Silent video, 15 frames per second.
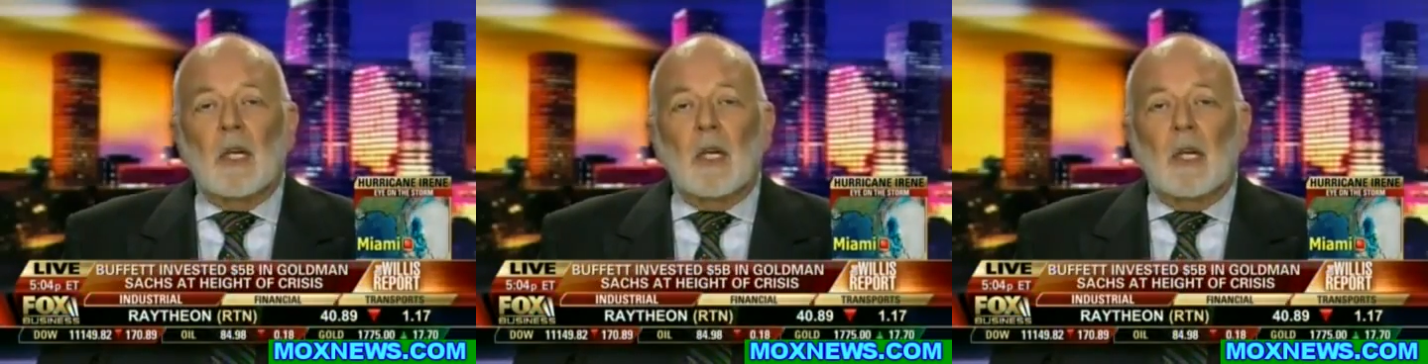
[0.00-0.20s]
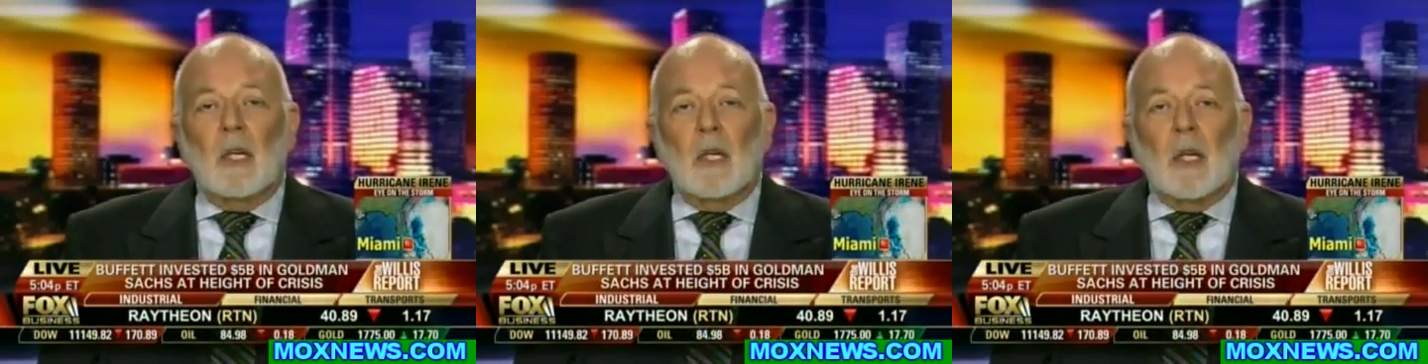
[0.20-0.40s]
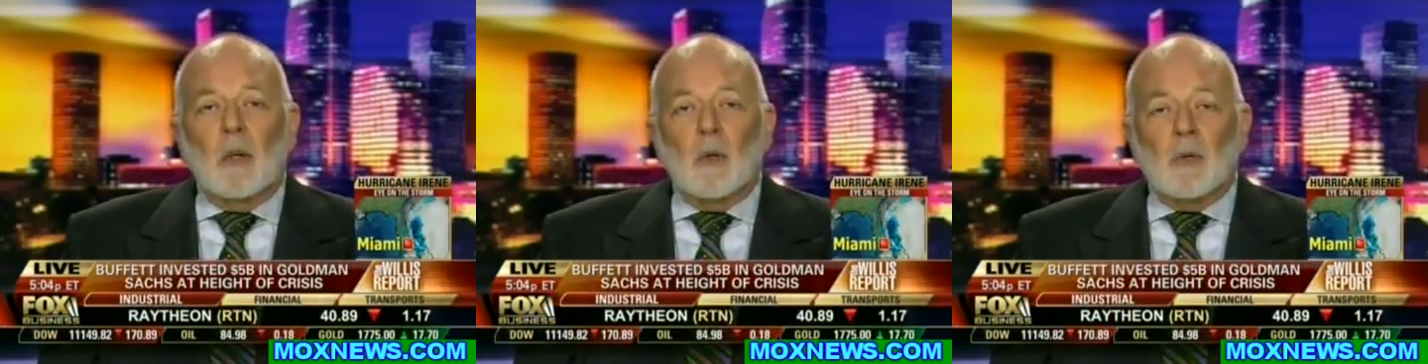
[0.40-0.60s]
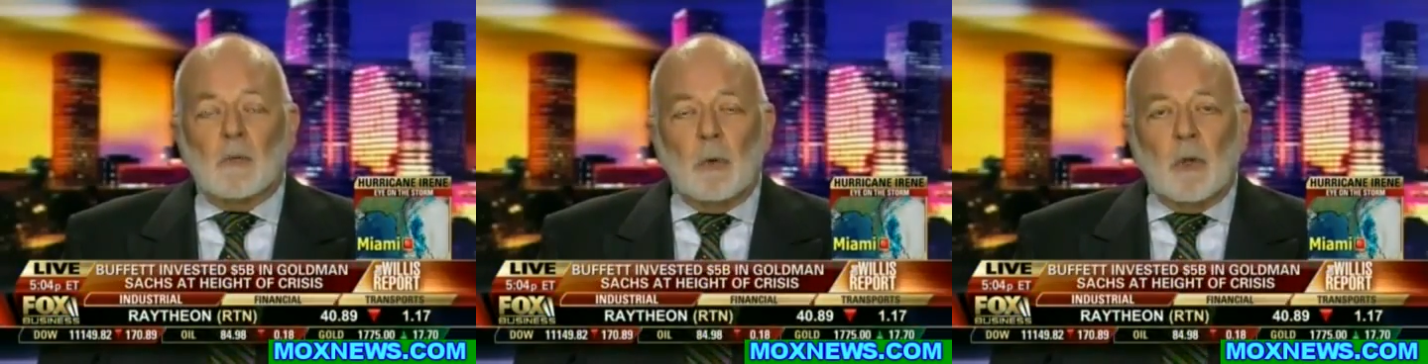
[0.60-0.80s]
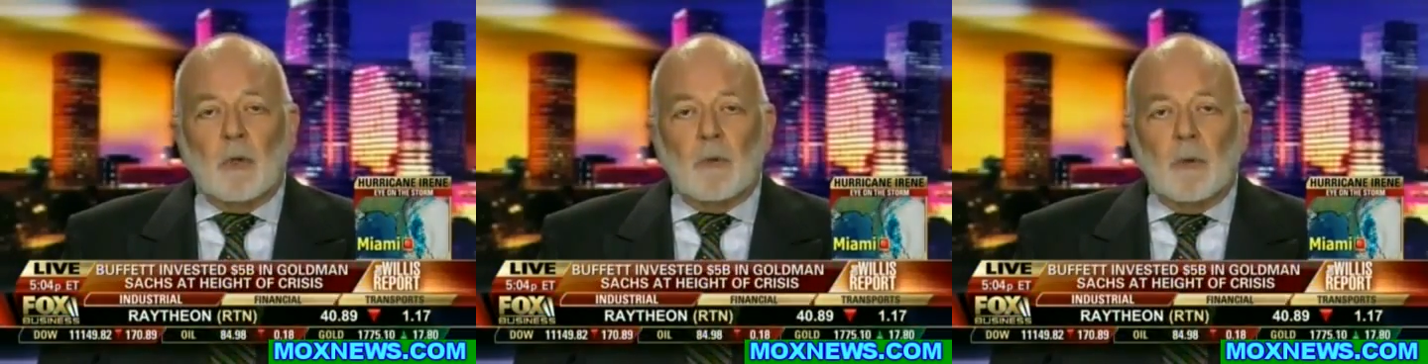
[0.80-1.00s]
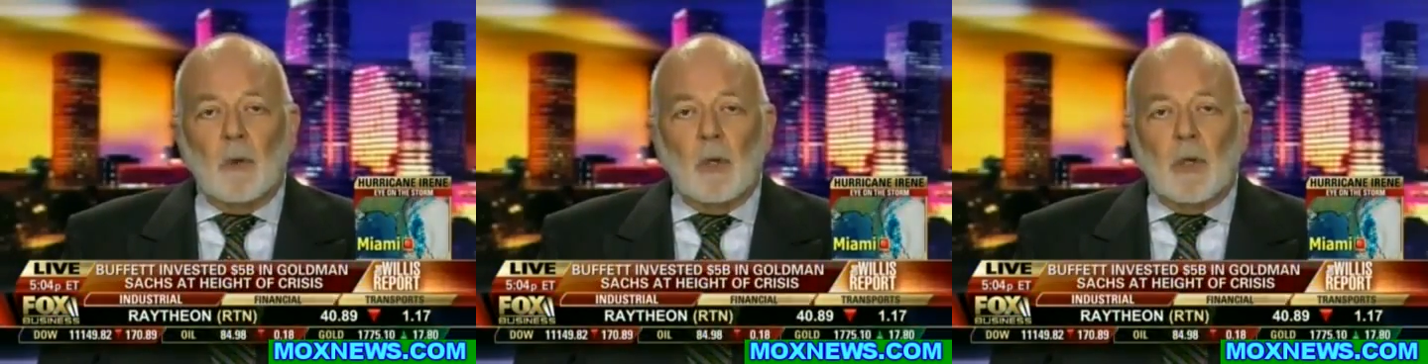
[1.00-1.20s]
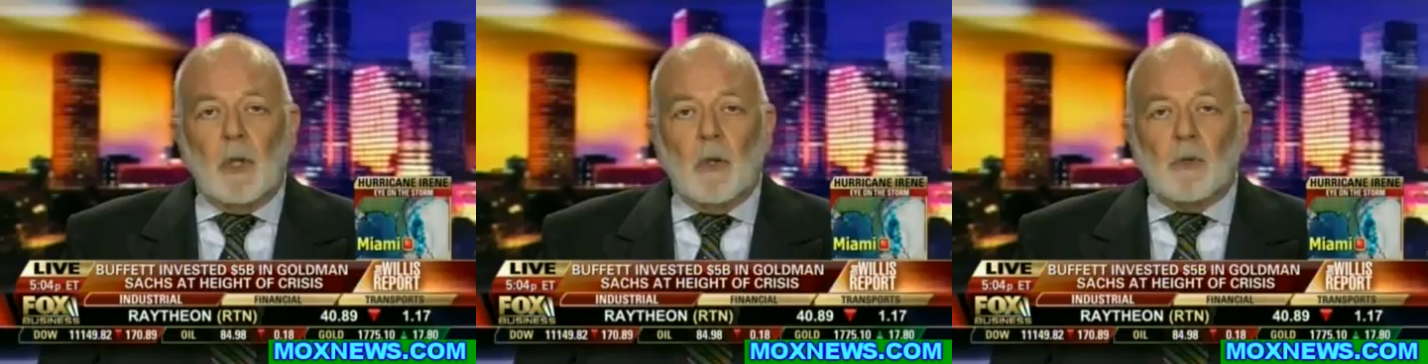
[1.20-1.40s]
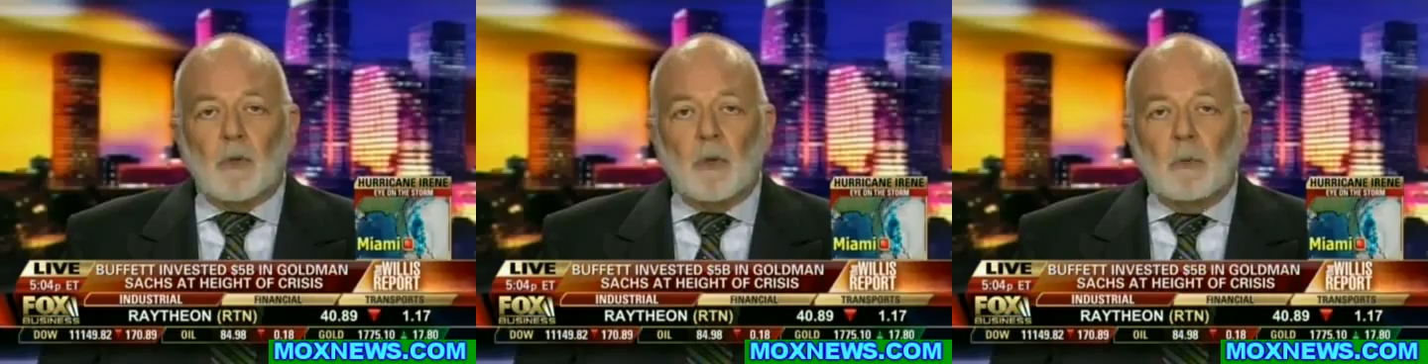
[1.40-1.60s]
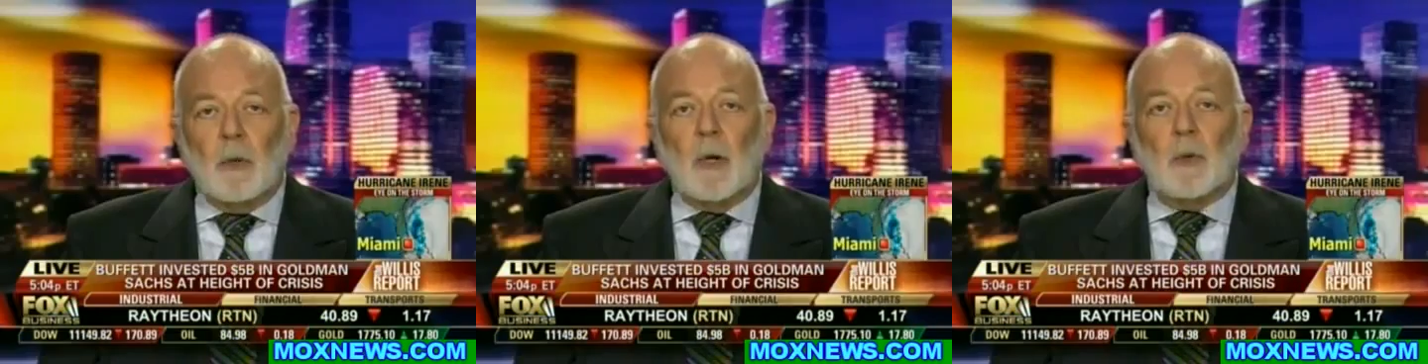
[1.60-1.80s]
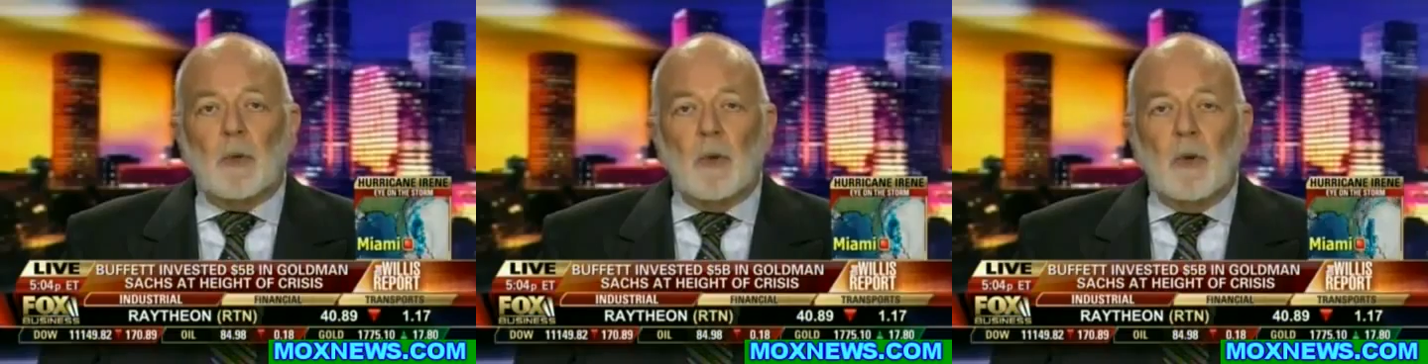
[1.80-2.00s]
in those portfolios are
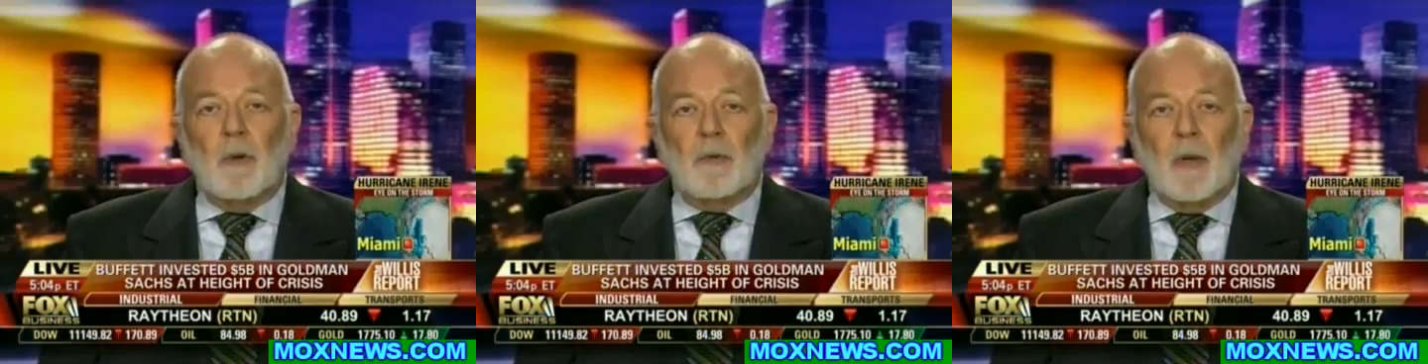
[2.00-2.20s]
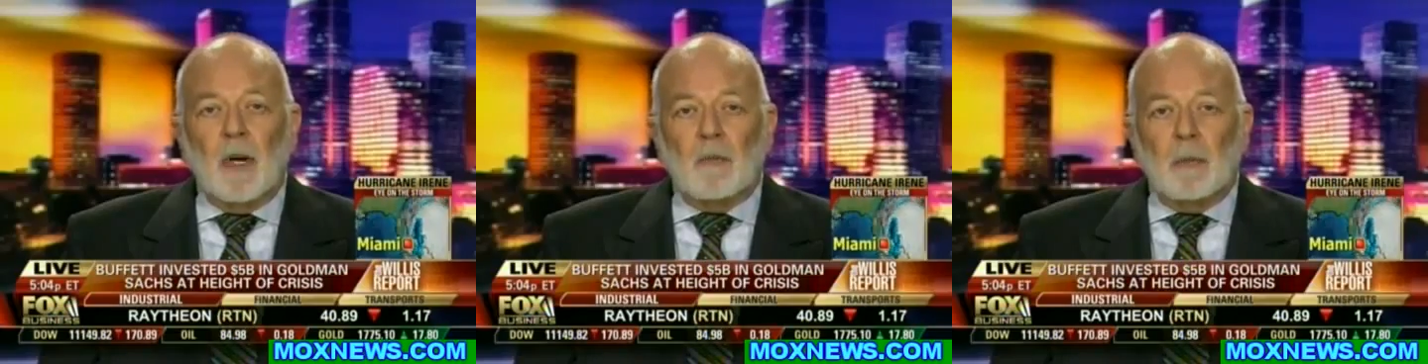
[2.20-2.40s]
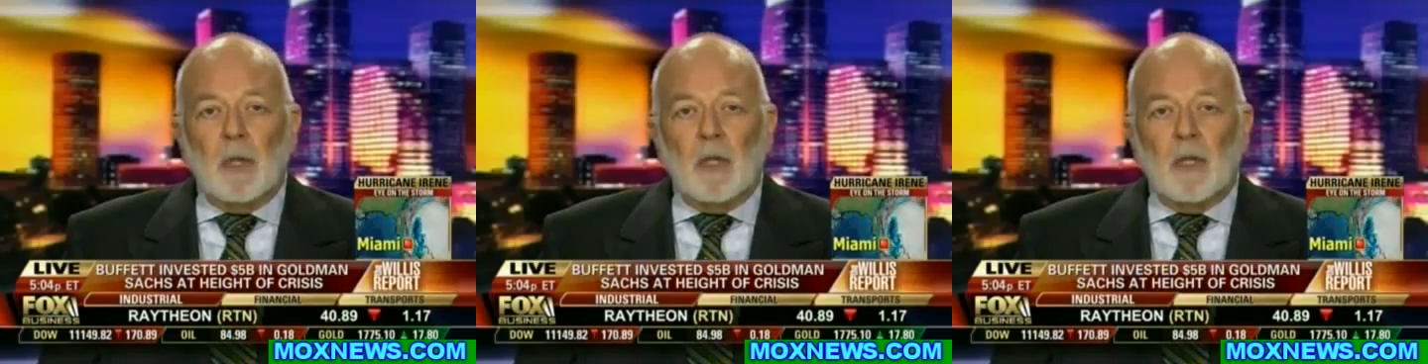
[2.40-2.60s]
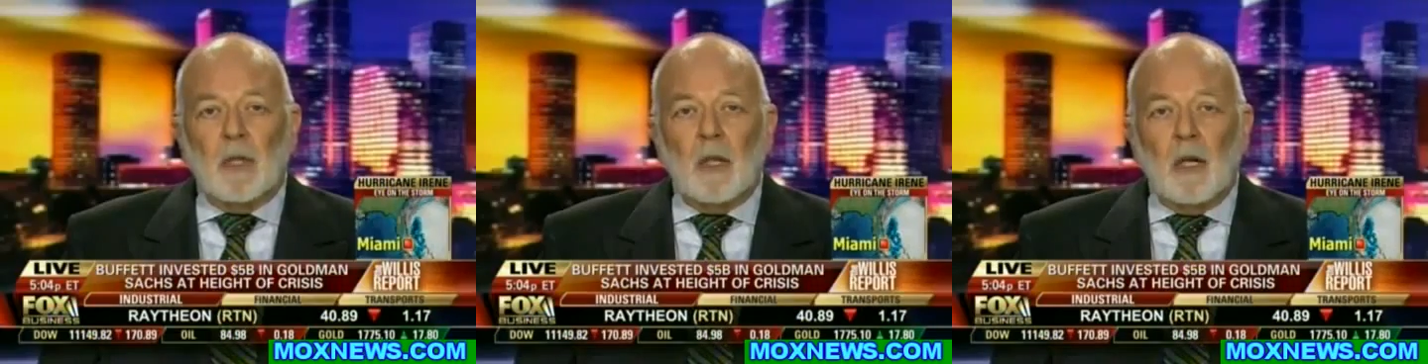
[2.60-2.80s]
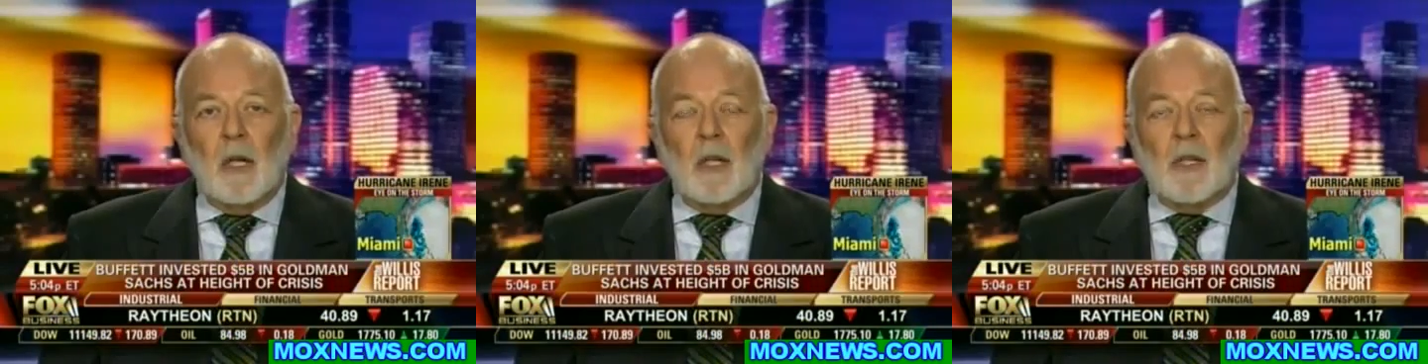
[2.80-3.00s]
about $35 billion.